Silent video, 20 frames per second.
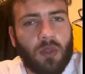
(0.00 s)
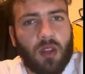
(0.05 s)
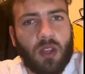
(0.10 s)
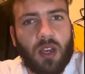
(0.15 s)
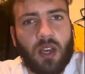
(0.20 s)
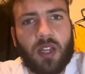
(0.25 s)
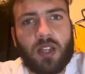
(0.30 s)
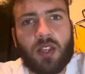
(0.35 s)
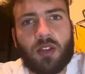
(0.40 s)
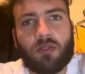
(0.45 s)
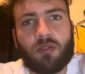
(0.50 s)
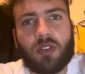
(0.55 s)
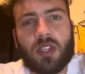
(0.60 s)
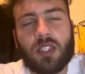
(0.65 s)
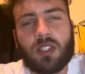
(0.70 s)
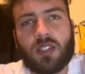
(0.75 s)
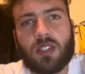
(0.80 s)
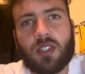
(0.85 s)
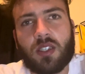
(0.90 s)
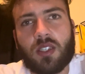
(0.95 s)
the
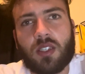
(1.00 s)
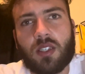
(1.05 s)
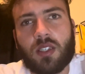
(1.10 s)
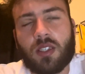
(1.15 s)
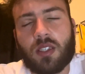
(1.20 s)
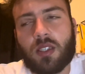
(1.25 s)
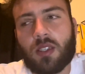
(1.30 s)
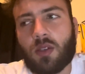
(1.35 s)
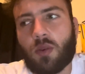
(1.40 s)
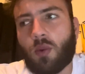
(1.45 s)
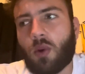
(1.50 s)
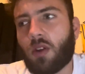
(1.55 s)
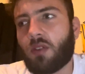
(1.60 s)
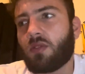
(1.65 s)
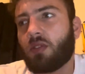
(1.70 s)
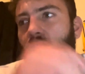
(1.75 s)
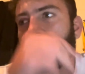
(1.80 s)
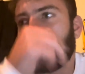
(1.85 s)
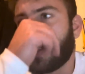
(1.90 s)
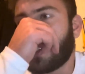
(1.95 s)
reason, one of
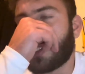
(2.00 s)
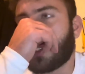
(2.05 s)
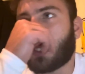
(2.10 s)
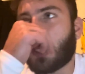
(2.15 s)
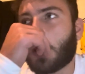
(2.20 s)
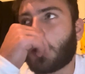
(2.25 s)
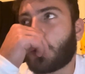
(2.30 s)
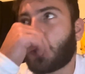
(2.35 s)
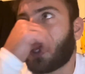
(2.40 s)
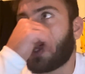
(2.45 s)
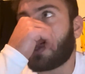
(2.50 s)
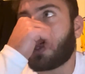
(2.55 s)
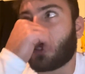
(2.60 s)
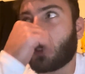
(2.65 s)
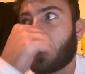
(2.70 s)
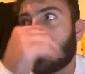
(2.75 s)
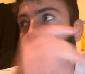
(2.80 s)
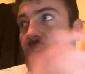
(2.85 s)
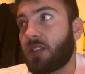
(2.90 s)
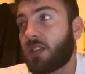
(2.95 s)
the reasons I chose
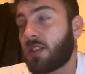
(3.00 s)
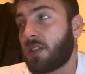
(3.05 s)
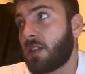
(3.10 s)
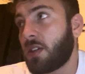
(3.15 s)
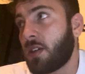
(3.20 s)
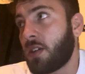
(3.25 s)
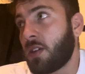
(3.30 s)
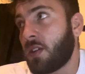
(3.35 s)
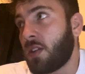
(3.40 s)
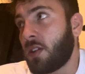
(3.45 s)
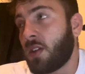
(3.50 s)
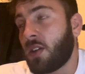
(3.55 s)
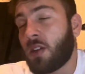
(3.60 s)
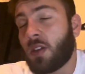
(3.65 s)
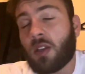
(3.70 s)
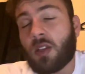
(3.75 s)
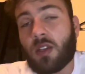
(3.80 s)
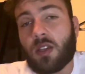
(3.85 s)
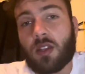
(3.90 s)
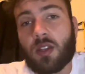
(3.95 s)
this
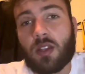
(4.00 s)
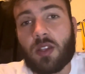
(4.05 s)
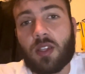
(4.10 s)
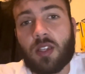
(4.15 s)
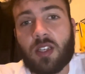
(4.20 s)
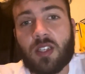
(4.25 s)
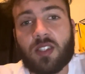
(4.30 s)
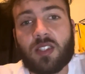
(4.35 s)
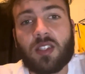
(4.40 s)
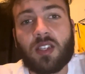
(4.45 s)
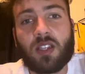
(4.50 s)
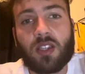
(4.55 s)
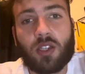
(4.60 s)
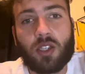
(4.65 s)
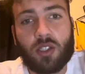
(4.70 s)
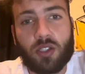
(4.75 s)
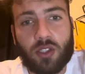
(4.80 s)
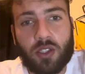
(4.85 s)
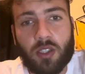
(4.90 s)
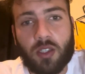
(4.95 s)

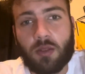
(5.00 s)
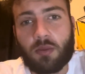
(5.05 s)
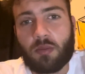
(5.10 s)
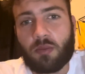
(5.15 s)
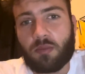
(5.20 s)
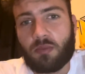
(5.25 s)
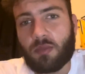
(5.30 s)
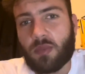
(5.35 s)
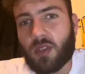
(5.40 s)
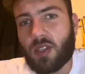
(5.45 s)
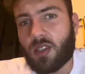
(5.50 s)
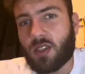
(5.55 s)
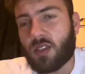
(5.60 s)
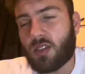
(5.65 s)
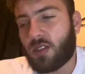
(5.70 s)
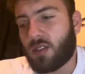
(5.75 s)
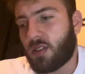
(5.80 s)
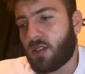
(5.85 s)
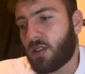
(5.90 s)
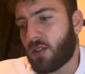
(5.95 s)
internship
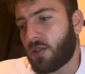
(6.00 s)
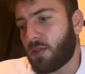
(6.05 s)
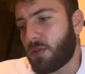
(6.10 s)
is